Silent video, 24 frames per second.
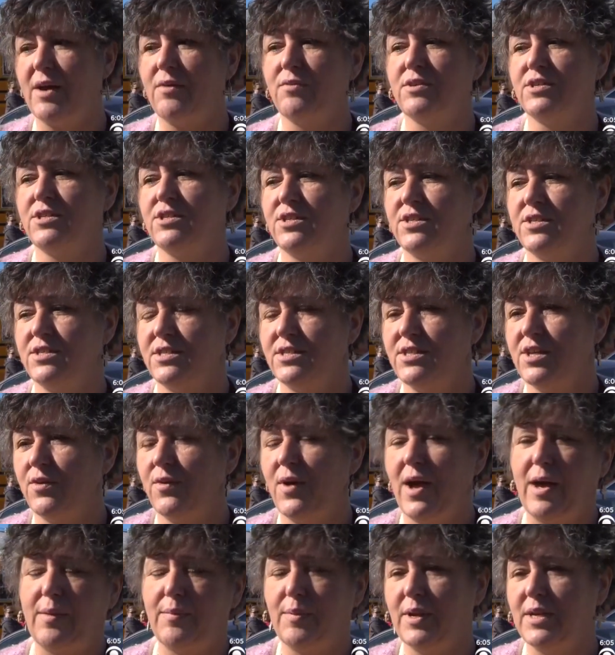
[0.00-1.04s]
I was just
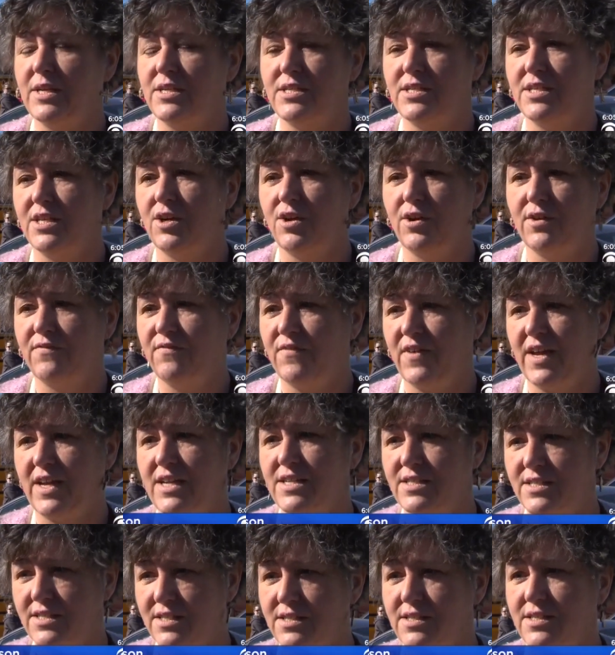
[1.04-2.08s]
so happy to see her
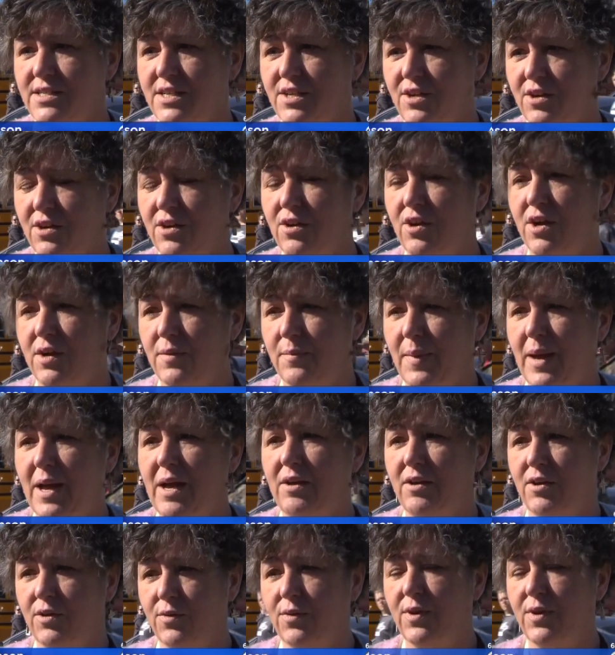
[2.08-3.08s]
face and see her come out